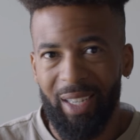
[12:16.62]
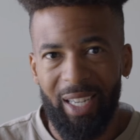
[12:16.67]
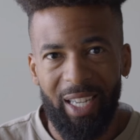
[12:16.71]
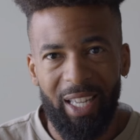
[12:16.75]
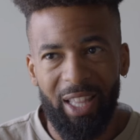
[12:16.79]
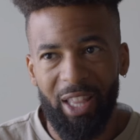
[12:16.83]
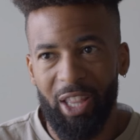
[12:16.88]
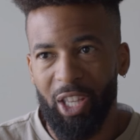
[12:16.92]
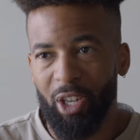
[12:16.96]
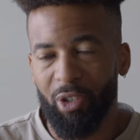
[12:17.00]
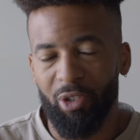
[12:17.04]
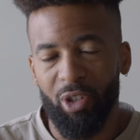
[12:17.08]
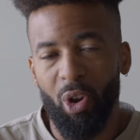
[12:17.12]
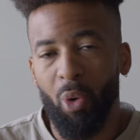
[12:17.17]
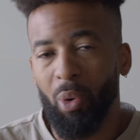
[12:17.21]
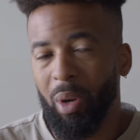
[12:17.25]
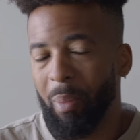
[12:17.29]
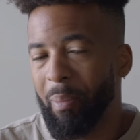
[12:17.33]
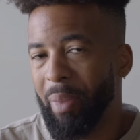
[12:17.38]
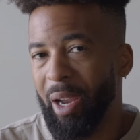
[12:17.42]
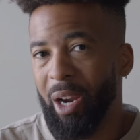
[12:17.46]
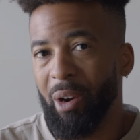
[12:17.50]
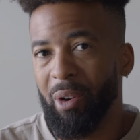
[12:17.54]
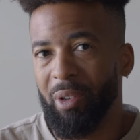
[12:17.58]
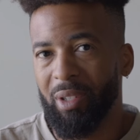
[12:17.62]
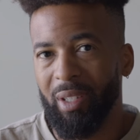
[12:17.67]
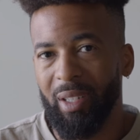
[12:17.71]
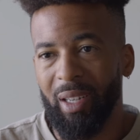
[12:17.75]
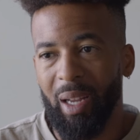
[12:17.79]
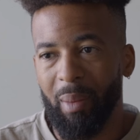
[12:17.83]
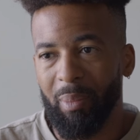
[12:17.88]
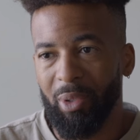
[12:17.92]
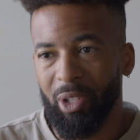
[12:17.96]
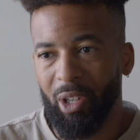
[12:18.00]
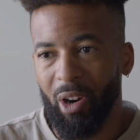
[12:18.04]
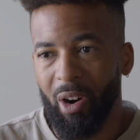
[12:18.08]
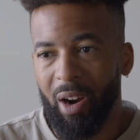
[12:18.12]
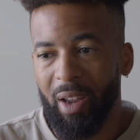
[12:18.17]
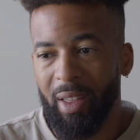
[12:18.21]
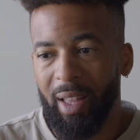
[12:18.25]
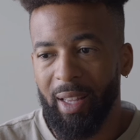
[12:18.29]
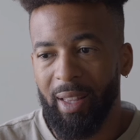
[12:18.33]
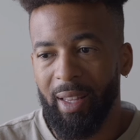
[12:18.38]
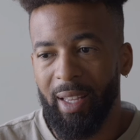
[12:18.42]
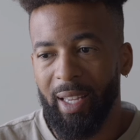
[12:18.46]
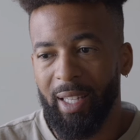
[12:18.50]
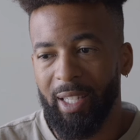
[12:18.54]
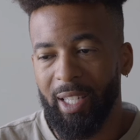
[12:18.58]
There's no comparison. I'm sorry.
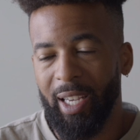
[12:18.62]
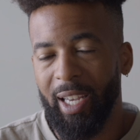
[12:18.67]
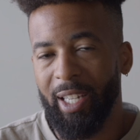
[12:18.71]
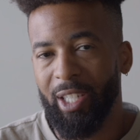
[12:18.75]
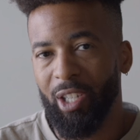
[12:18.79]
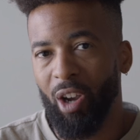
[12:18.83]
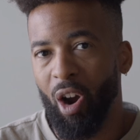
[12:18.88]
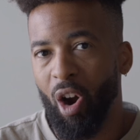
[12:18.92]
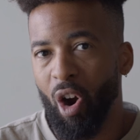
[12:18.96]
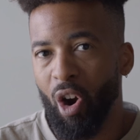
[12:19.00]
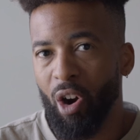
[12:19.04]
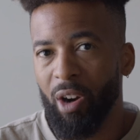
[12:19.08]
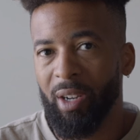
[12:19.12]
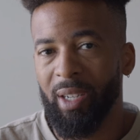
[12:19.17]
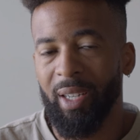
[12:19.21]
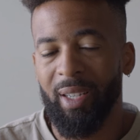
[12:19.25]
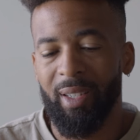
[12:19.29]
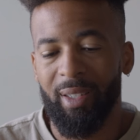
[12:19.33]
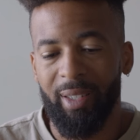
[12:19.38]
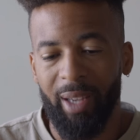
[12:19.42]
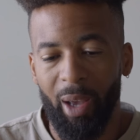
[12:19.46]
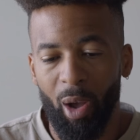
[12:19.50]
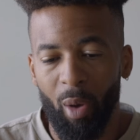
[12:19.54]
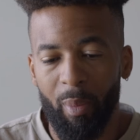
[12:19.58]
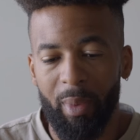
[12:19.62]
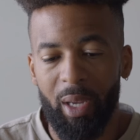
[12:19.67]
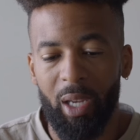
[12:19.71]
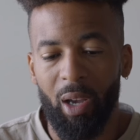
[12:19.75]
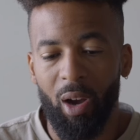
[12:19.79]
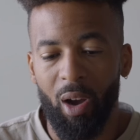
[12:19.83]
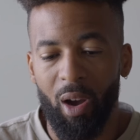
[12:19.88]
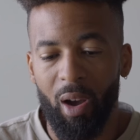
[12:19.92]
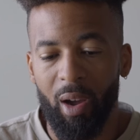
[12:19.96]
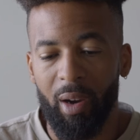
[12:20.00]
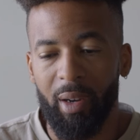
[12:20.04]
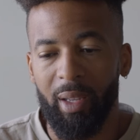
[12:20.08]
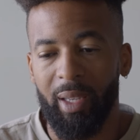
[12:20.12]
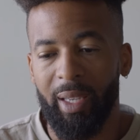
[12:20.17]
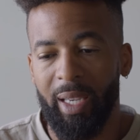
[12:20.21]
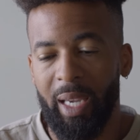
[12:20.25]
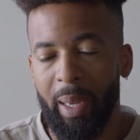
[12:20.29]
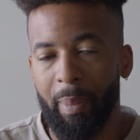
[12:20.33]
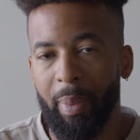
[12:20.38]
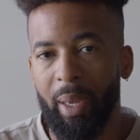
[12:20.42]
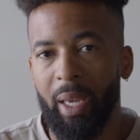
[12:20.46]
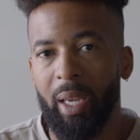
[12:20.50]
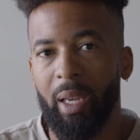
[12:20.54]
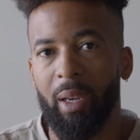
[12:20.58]
It's hard to sell me on
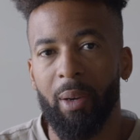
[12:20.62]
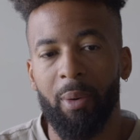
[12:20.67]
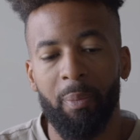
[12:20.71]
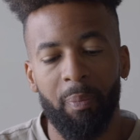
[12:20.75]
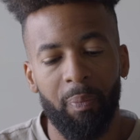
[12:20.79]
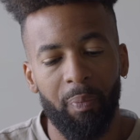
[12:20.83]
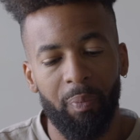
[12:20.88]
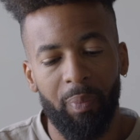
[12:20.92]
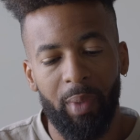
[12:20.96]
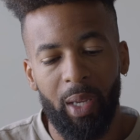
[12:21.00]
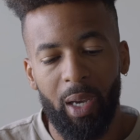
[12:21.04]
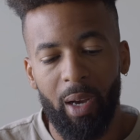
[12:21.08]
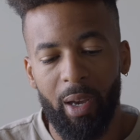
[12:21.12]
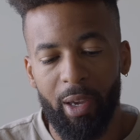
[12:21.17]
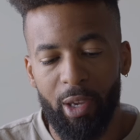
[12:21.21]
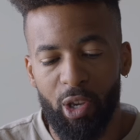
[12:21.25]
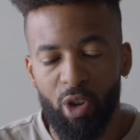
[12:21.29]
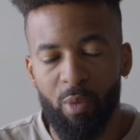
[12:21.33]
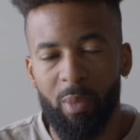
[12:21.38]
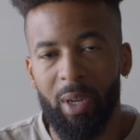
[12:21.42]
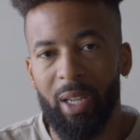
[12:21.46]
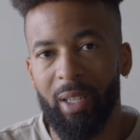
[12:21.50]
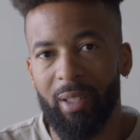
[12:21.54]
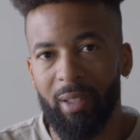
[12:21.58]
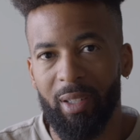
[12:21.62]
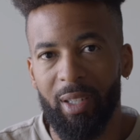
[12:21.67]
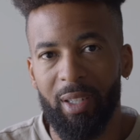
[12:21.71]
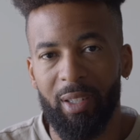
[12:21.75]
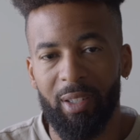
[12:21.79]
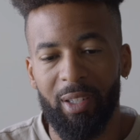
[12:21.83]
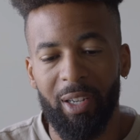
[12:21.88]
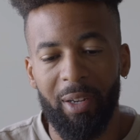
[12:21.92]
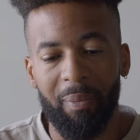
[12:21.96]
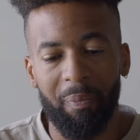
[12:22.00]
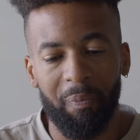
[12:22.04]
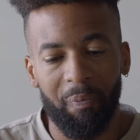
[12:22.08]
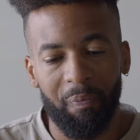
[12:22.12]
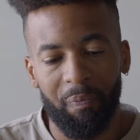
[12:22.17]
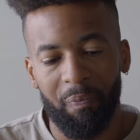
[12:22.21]
keeping a human assistant